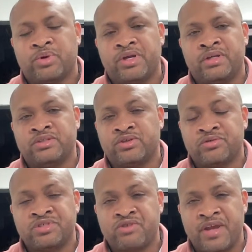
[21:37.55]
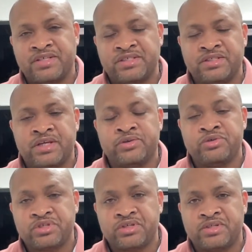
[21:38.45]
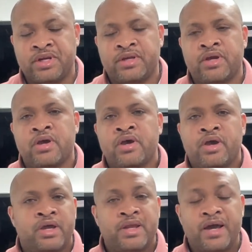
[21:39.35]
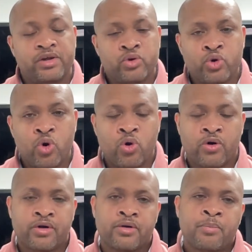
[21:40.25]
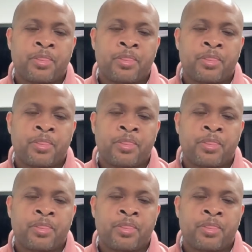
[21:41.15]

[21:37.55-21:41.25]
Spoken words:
way and certain strategies that you should take and not ignore.